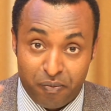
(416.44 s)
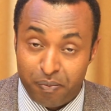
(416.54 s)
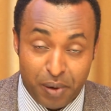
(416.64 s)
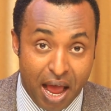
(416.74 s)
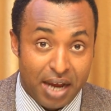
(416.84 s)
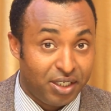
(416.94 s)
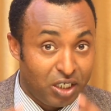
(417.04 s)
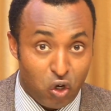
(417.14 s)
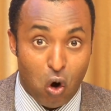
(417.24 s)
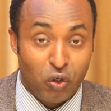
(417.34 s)
plans
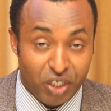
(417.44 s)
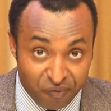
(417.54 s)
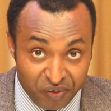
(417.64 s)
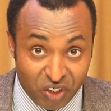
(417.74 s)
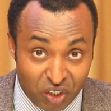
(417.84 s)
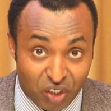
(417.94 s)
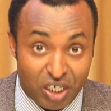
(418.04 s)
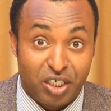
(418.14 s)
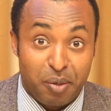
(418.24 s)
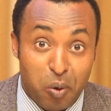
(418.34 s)
and goals and visions
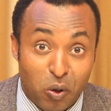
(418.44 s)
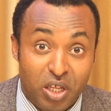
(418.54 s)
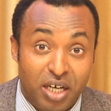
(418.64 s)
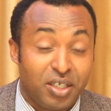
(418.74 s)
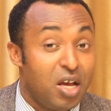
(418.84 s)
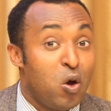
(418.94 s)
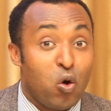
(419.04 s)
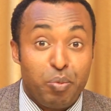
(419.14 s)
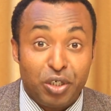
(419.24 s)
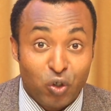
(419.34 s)
and support us.
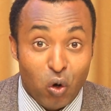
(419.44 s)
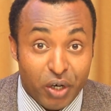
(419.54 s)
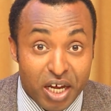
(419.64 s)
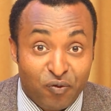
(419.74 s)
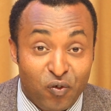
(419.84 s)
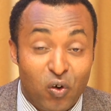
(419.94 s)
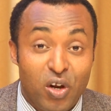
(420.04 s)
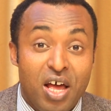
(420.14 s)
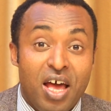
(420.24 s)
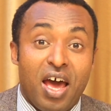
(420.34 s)
We'll be so
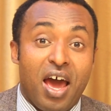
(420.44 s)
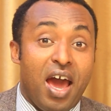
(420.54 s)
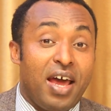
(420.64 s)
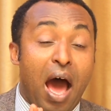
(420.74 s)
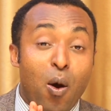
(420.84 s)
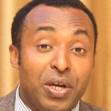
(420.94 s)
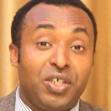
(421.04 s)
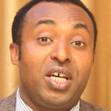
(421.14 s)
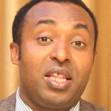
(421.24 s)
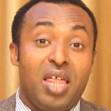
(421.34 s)
grateful. And I want to
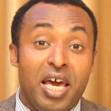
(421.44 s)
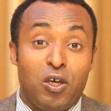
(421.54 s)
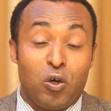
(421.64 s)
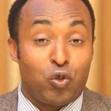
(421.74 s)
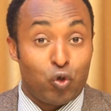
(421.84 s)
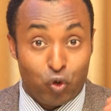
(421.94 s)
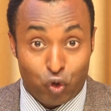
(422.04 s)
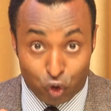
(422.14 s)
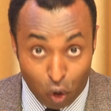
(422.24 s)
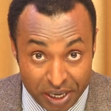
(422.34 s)
say thank you to
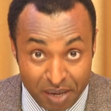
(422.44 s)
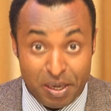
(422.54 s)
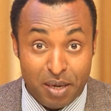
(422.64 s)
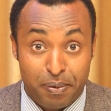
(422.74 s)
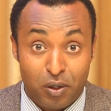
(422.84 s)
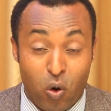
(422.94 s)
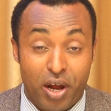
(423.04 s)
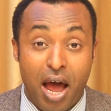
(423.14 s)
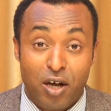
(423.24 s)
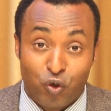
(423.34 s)
so many people who
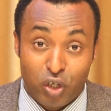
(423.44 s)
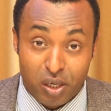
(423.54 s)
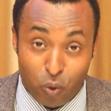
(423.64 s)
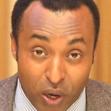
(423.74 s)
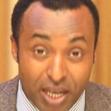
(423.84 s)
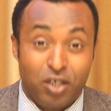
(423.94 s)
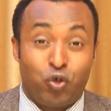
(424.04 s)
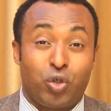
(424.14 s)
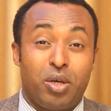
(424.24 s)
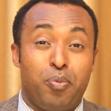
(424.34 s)
are actually willing
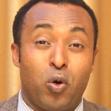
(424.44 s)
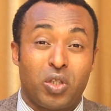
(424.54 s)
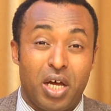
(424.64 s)
to support